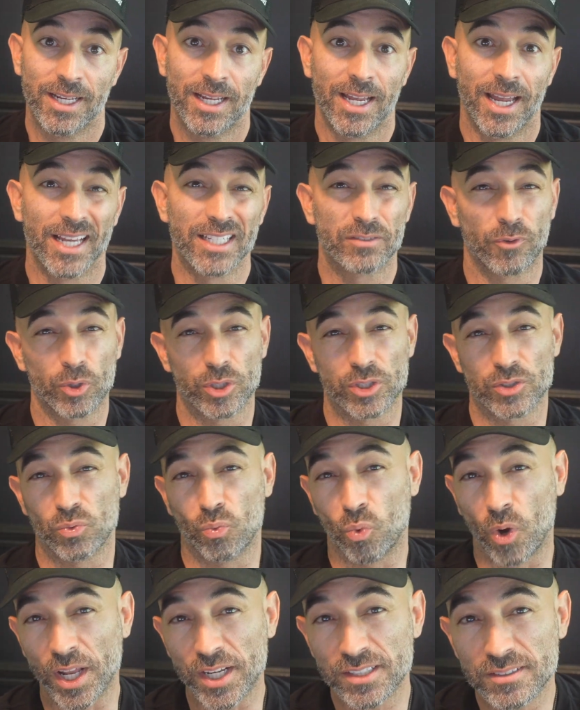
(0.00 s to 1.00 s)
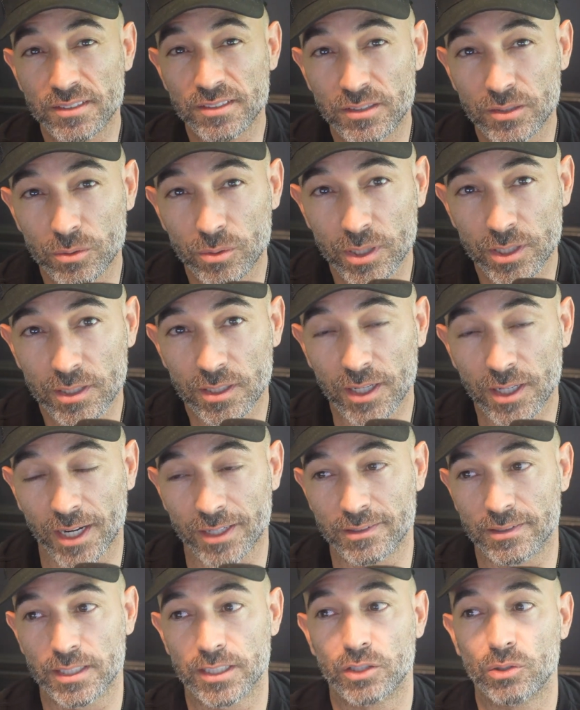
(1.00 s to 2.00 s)
As far as when to do it, I
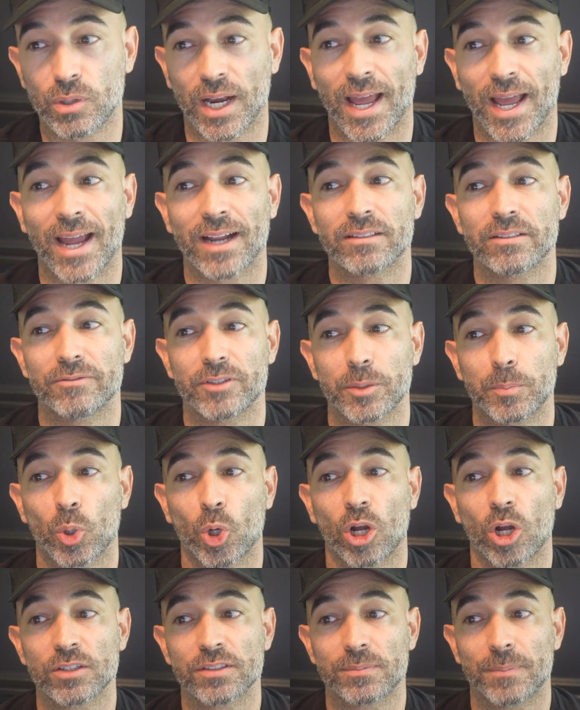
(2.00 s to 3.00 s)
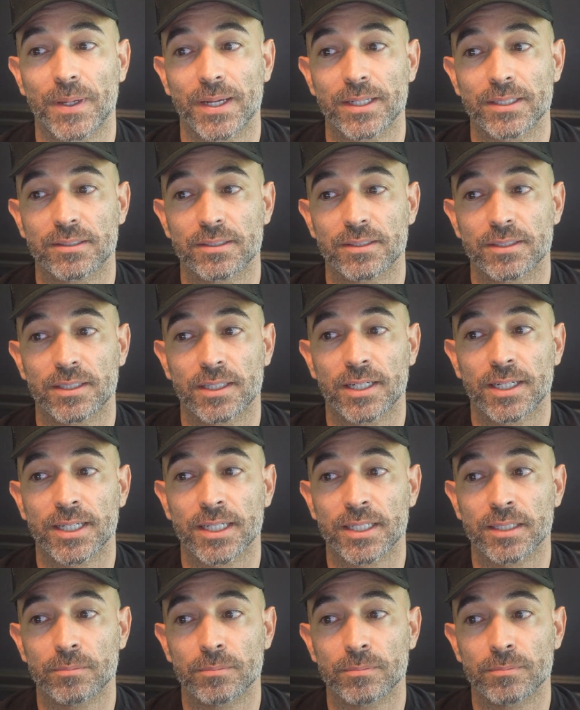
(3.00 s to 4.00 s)
think you can actively prospect,
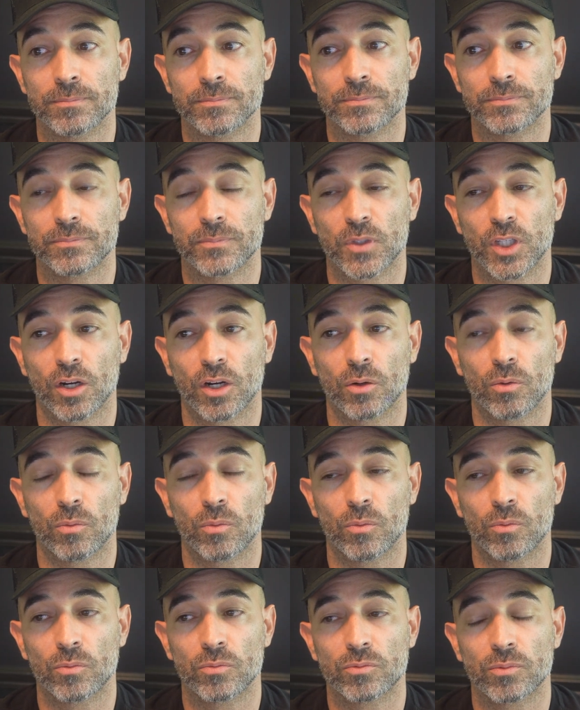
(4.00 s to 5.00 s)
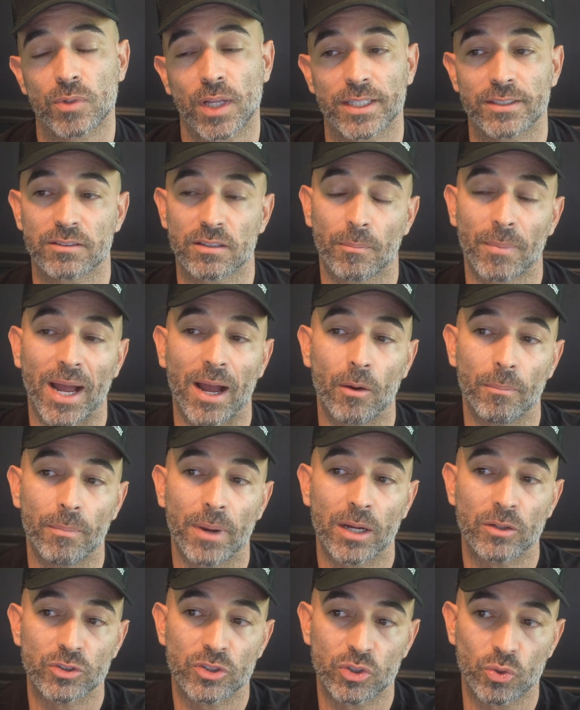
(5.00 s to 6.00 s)
like some
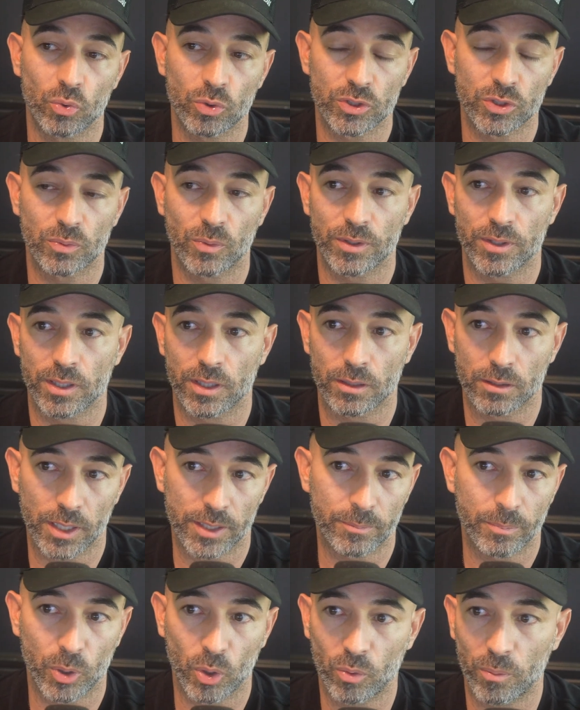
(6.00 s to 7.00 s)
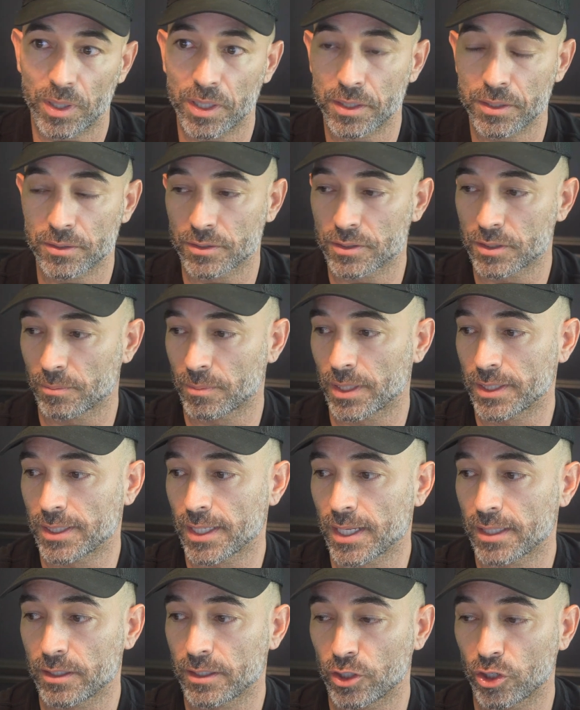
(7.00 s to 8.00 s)
outbound source, whether like probate or something like
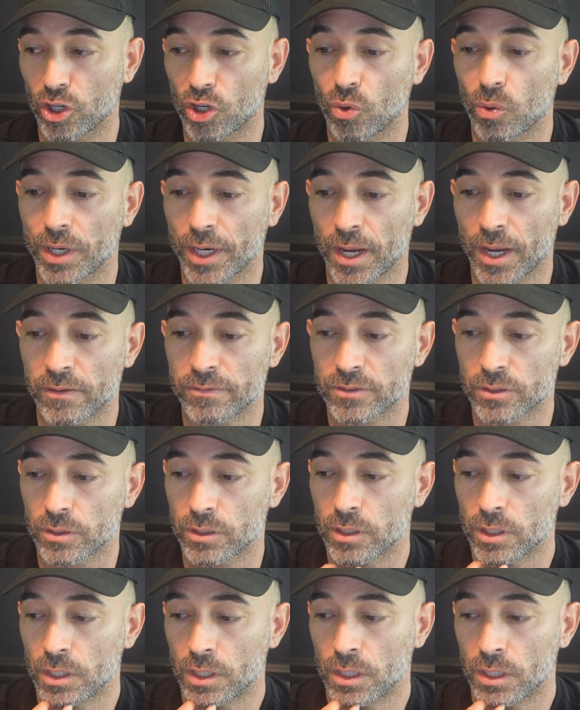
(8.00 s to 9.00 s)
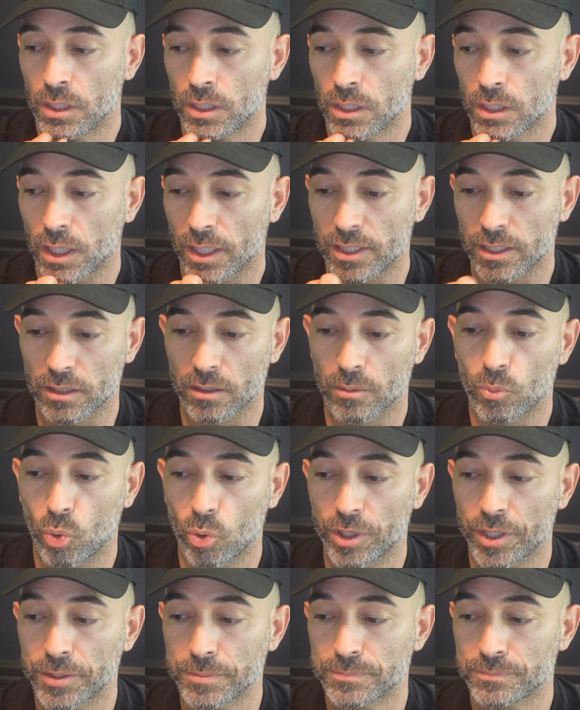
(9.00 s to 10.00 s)
that you're going after, like in the
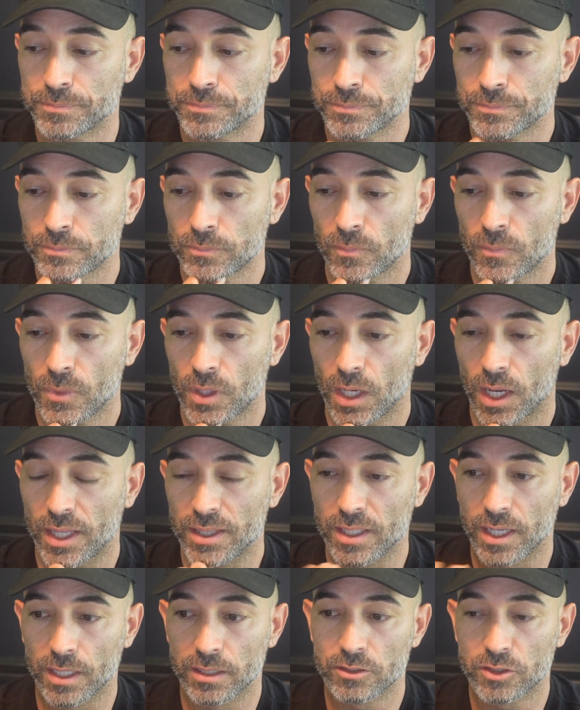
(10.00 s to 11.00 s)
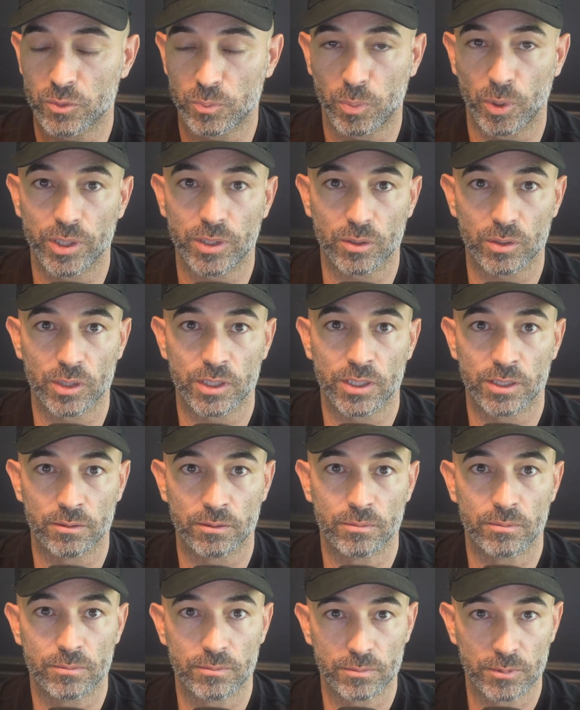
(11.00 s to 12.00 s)
morning, and then sprinkle
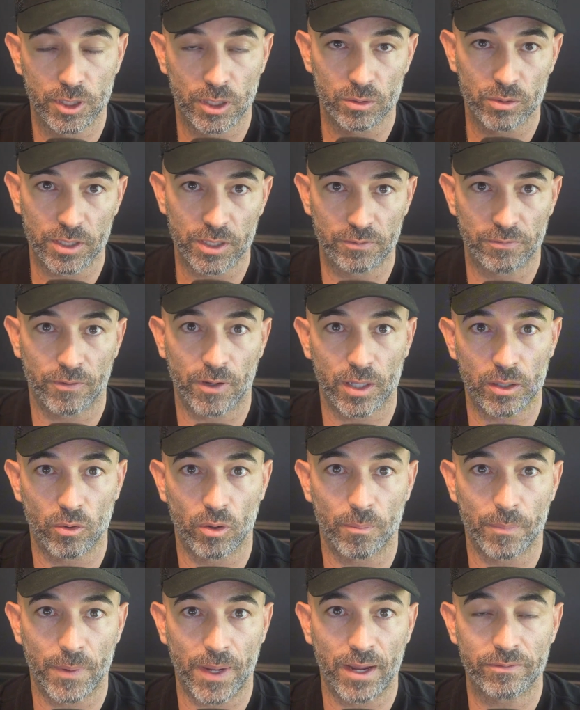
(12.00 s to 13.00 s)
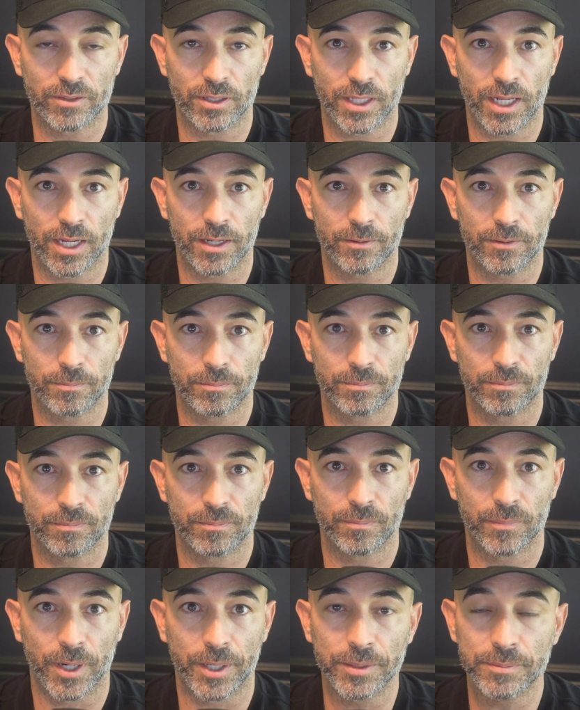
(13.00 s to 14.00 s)
in, lead follow-up after that,
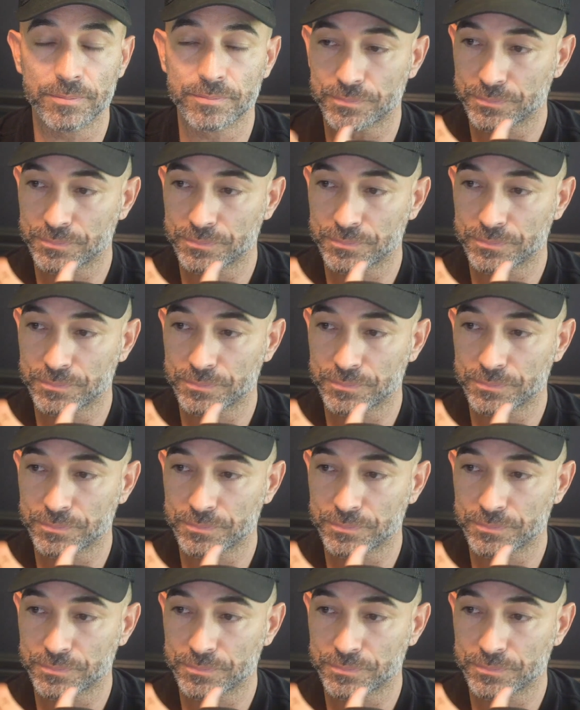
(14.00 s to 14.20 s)
right?